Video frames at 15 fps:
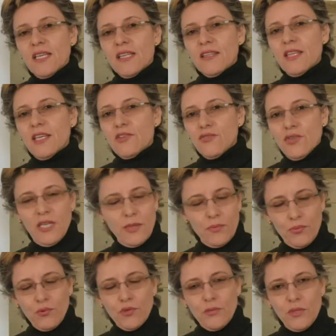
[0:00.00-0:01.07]
that really
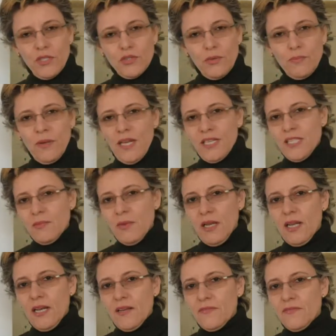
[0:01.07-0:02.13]
brought me to a place in my
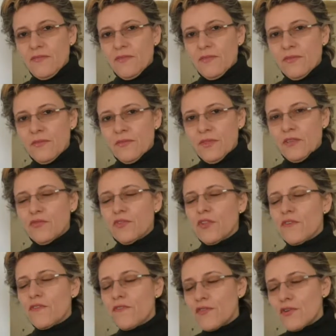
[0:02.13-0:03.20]
life that for the
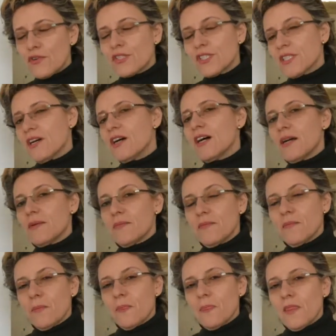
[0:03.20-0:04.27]
first time
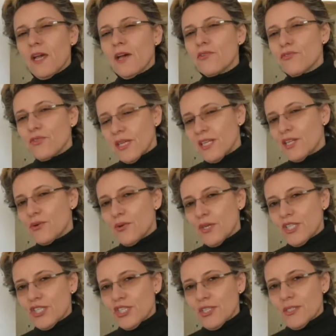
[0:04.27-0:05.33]
I really
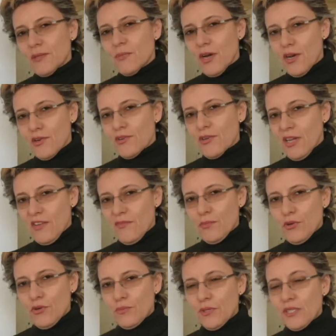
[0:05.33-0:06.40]
questioned my own life
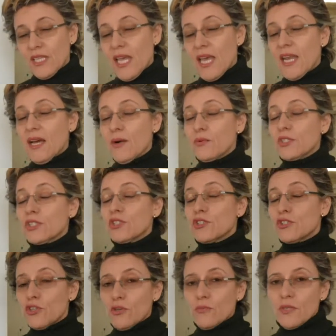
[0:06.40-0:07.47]
purpose, and I was
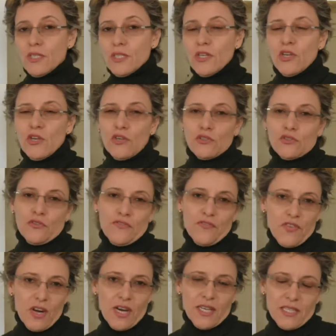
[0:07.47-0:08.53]
determined to
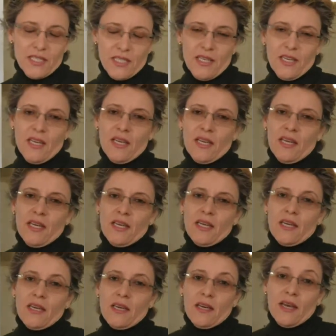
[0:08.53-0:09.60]
find
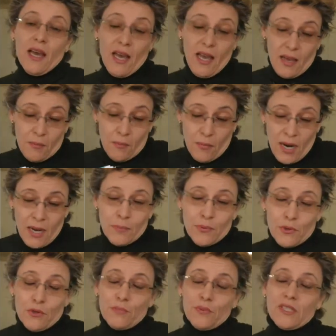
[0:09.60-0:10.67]
my
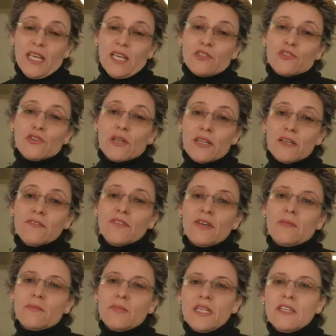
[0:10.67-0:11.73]
purpose and to live
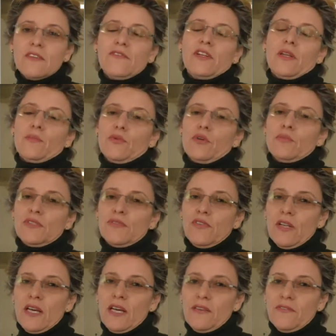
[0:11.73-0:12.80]
a meaningful and purposeful
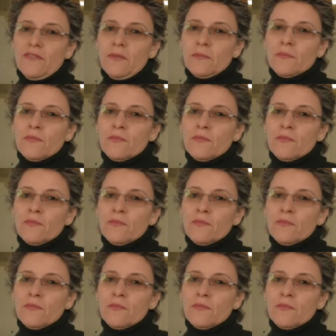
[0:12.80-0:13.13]
life.